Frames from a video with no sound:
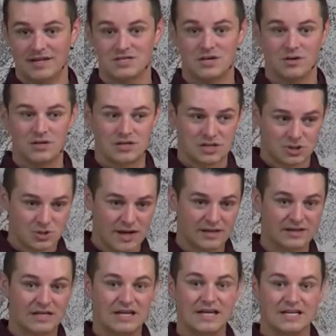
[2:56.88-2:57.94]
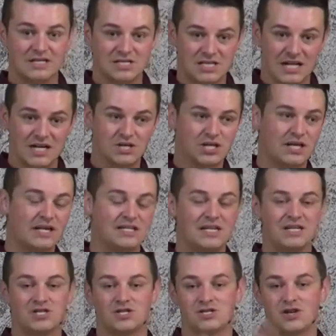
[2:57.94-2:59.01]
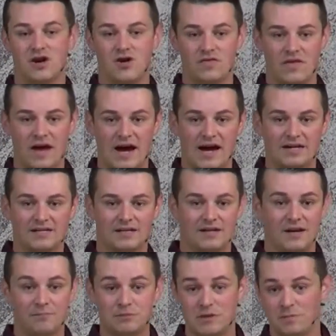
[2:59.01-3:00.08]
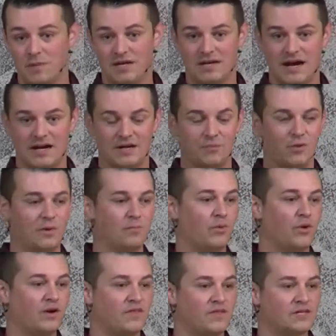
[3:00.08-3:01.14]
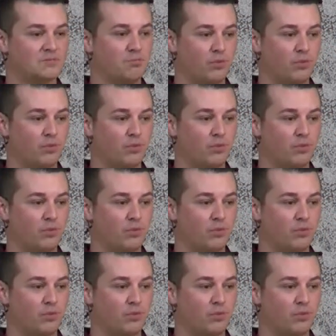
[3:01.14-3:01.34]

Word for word: And so he's strengthening, he's teaching, he teaches all night and up to midnight at one point, and this